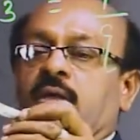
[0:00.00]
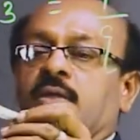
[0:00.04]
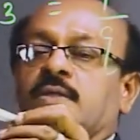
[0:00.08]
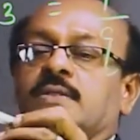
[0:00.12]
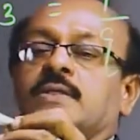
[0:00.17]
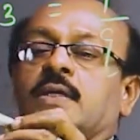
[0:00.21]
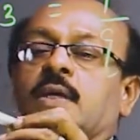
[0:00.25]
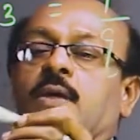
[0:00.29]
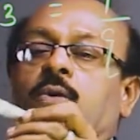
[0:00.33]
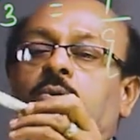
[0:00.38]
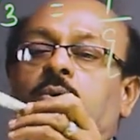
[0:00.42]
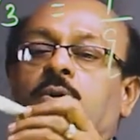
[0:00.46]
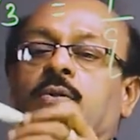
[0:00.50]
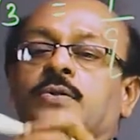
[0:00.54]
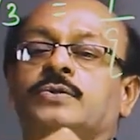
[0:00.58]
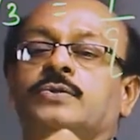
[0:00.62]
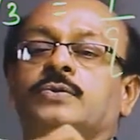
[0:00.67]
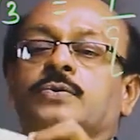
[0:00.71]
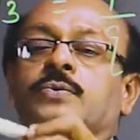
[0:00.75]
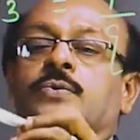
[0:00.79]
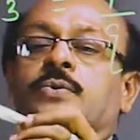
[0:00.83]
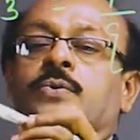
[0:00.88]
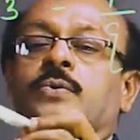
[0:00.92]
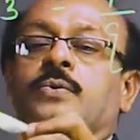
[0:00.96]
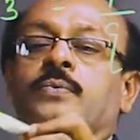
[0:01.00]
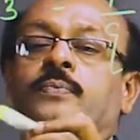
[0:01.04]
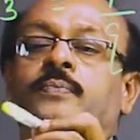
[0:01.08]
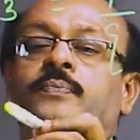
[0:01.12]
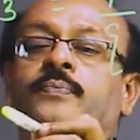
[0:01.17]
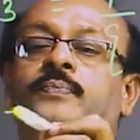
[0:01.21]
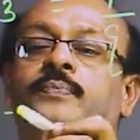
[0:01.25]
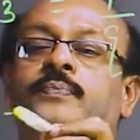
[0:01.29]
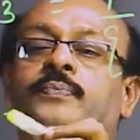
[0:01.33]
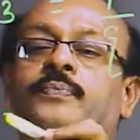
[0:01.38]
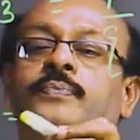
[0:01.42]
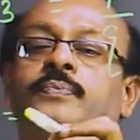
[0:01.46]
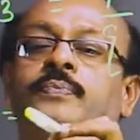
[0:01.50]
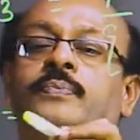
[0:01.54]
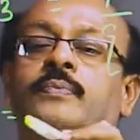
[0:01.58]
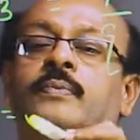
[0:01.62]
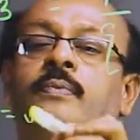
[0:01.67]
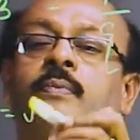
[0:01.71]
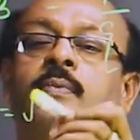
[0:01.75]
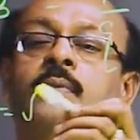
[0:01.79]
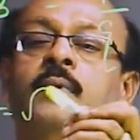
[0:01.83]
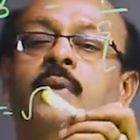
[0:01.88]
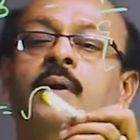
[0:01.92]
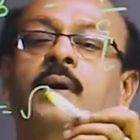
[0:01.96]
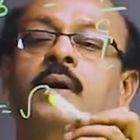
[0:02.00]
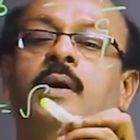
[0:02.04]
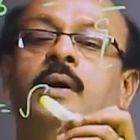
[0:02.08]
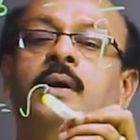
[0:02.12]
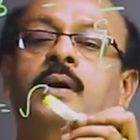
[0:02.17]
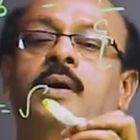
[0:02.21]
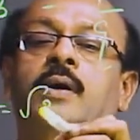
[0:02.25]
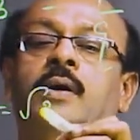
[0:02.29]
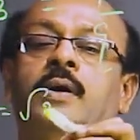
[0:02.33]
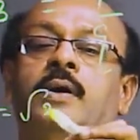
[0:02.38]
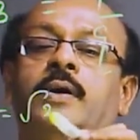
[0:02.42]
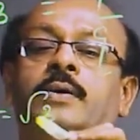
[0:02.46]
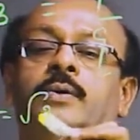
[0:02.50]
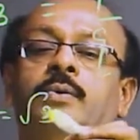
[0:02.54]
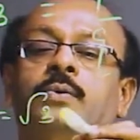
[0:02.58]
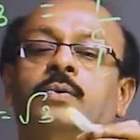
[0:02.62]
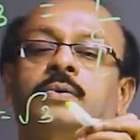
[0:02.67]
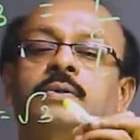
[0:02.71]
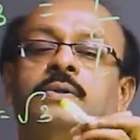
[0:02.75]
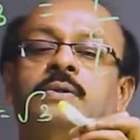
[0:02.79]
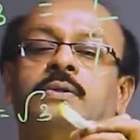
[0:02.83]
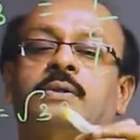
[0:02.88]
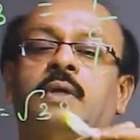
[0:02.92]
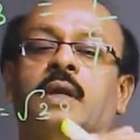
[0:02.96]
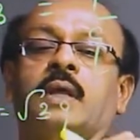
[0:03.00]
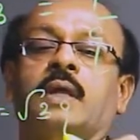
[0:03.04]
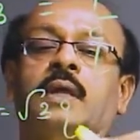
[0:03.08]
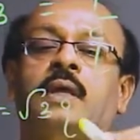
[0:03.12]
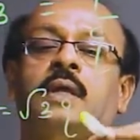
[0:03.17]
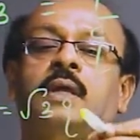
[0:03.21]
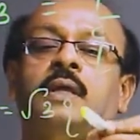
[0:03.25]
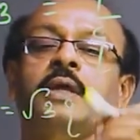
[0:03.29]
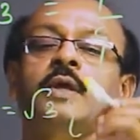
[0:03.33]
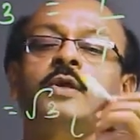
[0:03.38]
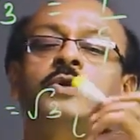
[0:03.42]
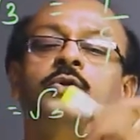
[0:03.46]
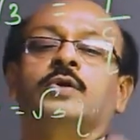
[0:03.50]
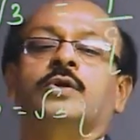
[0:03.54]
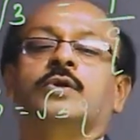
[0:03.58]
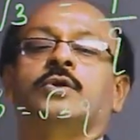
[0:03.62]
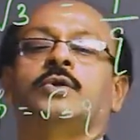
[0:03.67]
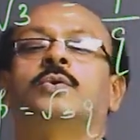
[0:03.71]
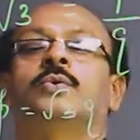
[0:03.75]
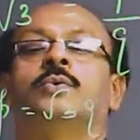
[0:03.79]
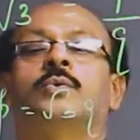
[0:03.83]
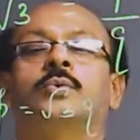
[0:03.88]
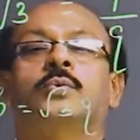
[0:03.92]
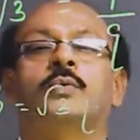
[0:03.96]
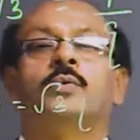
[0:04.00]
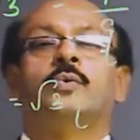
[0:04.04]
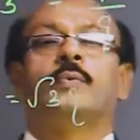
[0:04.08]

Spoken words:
is equal to root 3 into Q.